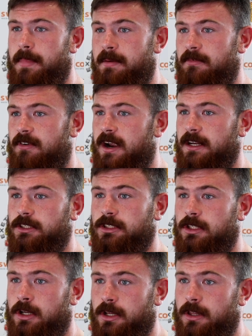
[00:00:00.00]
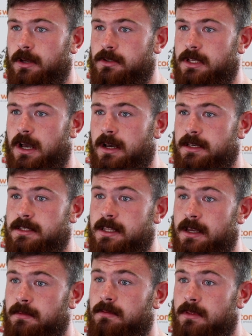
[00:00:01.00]
and Ben Franks, just looking at those guys
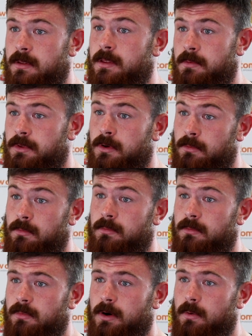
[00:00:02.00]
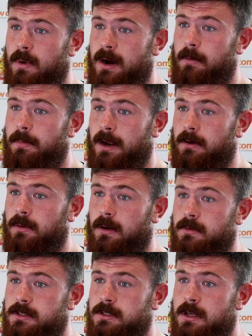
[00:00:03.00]
that were doing real well back when
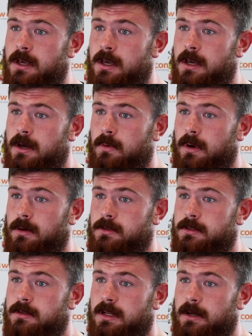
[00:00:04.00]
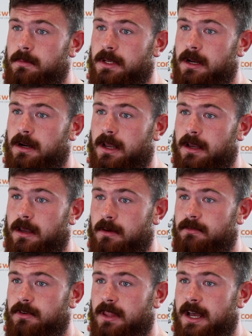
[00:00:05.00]
I was a little bit younger, going through